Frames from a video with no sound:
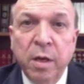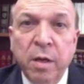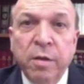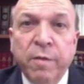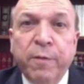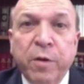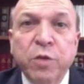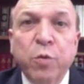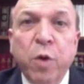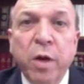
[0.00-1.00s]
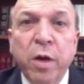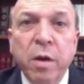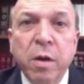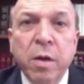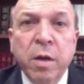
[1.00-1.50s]
The first
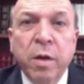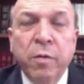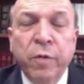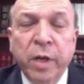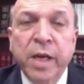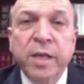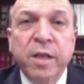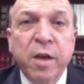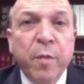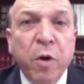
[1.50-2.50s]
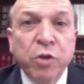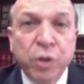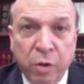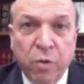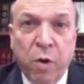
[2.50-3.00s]
one really is the
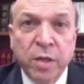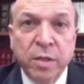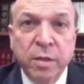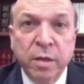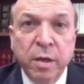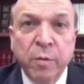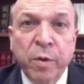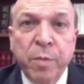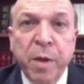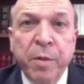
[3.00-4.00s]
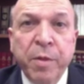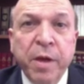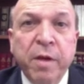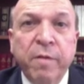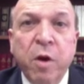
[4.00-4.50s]
emotional cost. When people
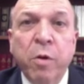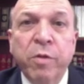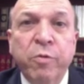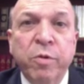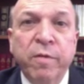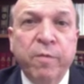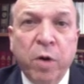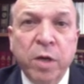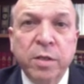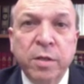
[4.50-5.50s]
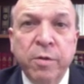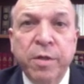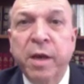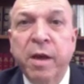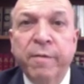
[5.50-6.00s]
think of going through a divorce, they're
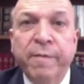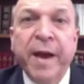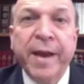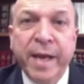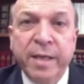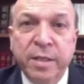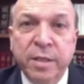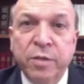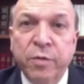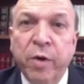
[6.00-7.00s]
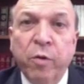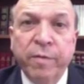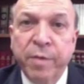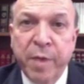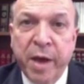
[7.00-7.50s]
thinking of finances right
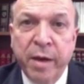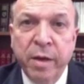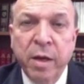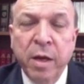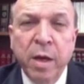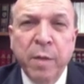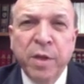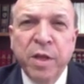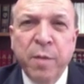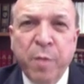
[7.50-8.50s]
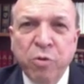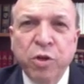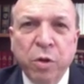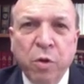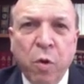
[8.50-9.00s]
off the bat. But the
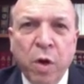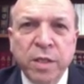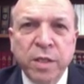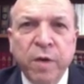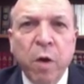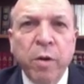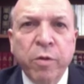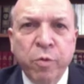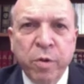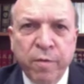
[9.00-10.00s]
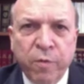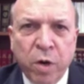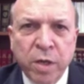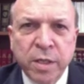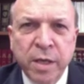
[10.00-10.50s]
emotional costs of going through a
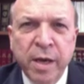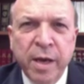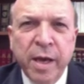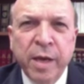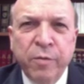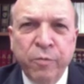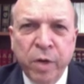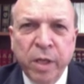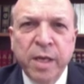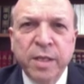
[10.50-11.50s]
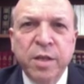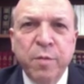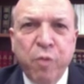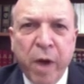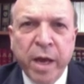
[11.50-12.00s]
divorce, it really is the
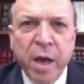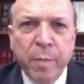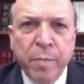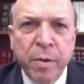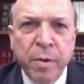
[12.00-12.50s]
breakup